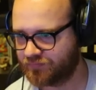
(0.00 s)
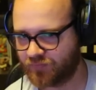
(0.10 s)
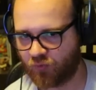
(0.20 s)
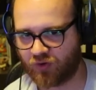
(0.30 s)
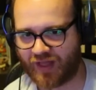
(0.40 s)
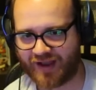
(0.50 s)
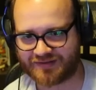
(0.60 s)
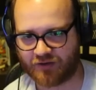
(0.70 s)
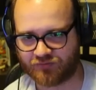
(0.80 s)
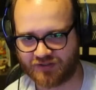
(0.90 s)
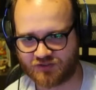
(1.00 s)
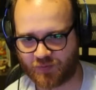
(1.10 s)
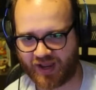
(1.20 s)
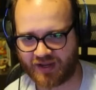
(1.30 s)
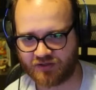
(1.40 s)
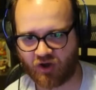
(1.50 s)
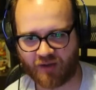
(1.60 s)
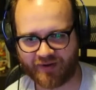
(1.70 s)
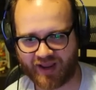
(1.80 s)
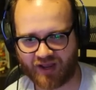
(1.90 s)
We're locked out this way? No,
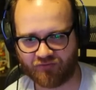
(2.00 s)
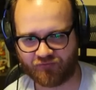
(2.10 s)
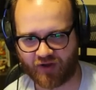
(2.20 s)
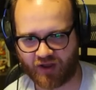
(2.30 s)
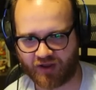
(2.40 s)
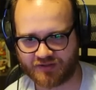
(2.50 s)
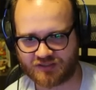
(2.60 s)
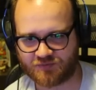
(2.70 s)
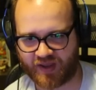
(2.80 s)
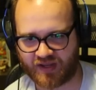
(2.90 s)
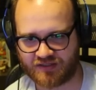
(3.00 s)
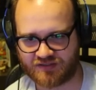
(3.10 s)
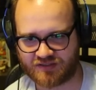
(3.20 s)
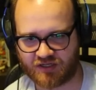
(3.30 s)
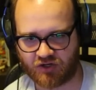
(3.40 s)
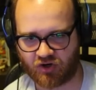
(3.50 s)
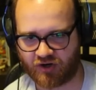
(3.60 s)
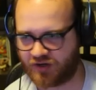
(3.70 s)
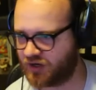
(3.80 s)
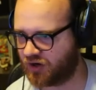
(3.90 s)
I'm gonna have, space here
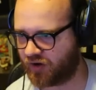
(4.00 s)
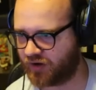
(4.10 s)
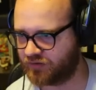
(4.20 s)
and here, right?